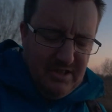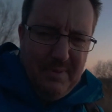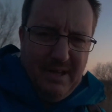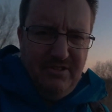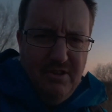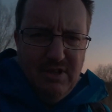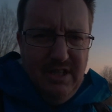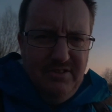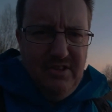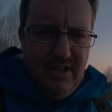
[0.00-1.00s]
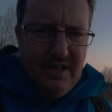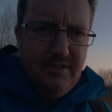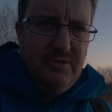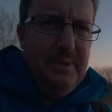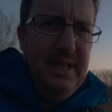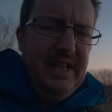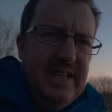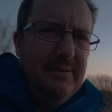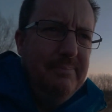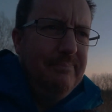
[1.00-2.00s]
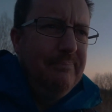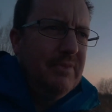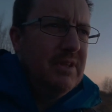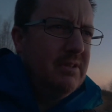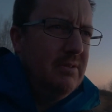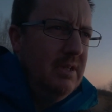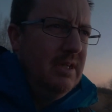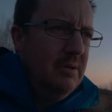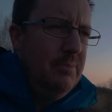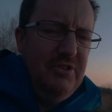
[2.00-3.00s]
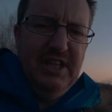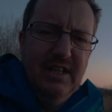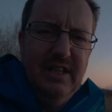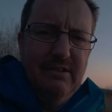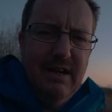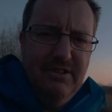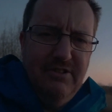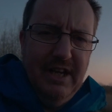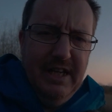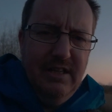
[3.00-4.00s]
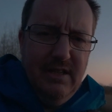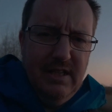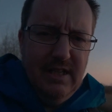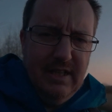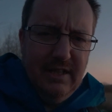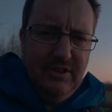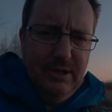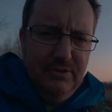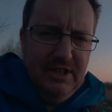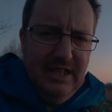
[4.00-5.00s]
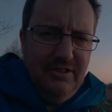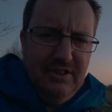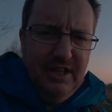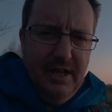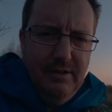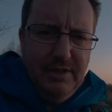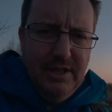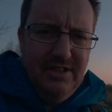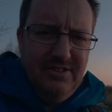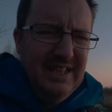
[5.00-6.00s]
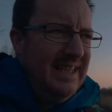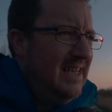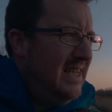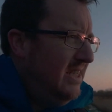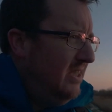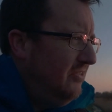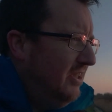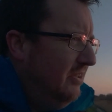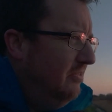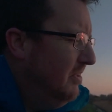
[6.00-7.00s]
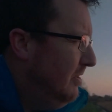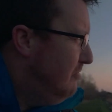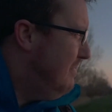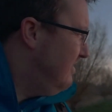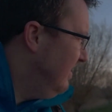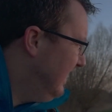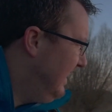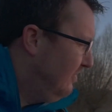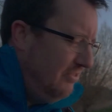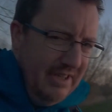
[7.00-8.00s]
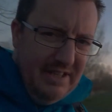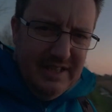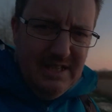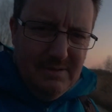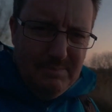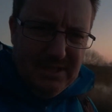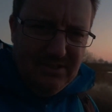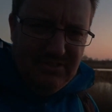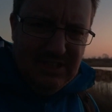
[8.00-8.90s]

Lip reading: expect sunrise to be particularly great today. Like I say, it was a clear sky overnight, so no dramatic clouds or anything, but